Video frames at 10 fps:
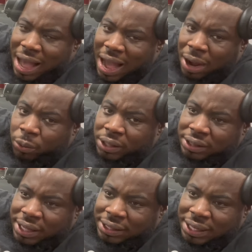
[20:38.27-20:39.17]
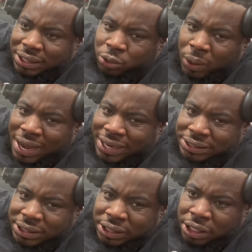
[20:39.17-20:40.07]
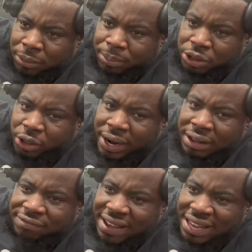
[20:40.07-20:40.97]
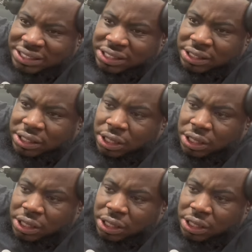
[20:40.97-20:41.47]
I wouldn't think that it's wise to go up and train fasted.